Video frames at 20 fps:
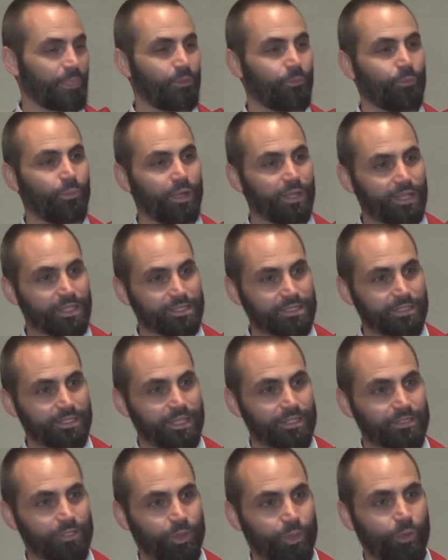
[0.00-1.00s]
what is it
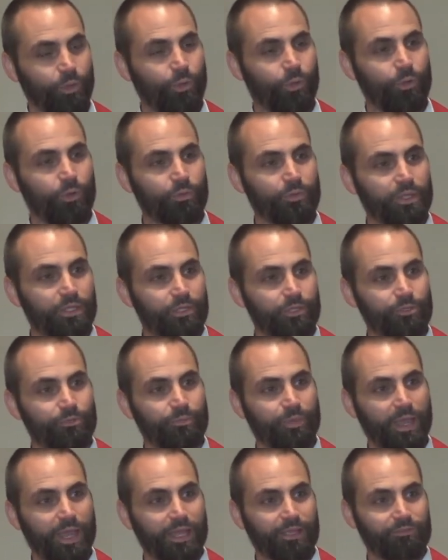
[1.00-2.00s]
that's holding you
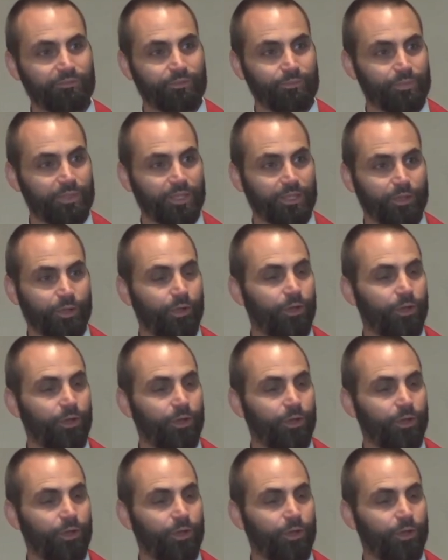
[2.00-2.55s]
back from being